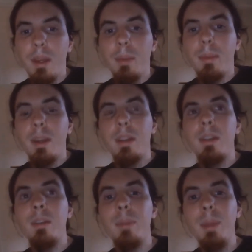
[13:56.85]
But
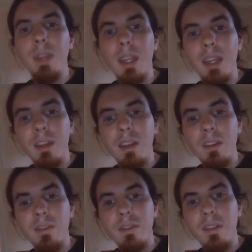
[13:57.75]
people get it,
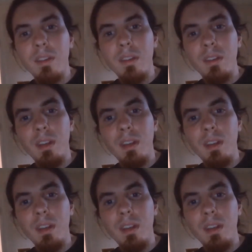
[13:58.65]
get